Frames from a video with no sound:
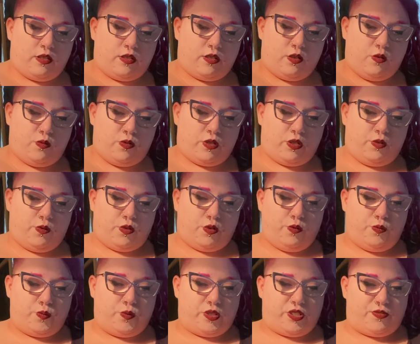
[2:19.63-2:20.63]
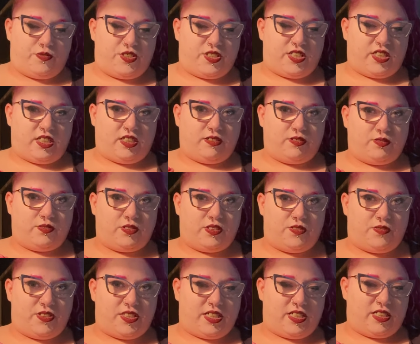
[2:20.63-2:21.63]
Oh, it's fizzing. It's
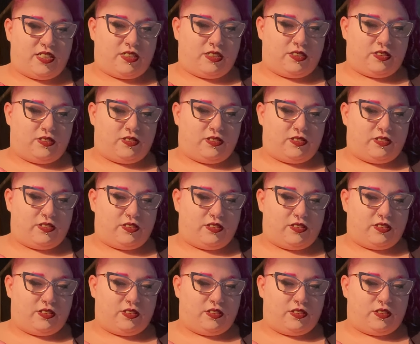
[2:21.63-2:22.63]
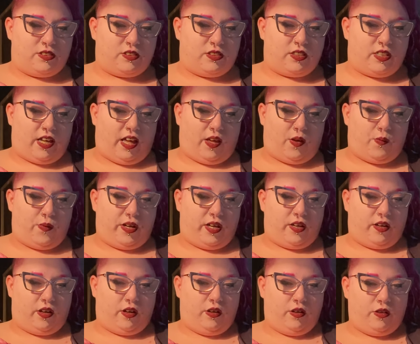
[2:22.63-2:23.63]
fizzing. There we
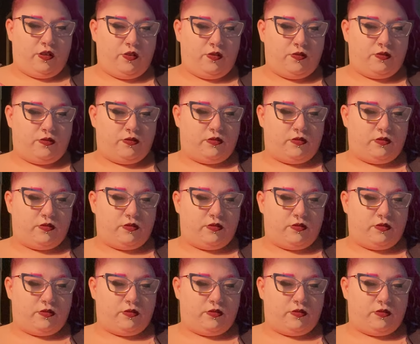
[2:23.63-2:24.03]
go.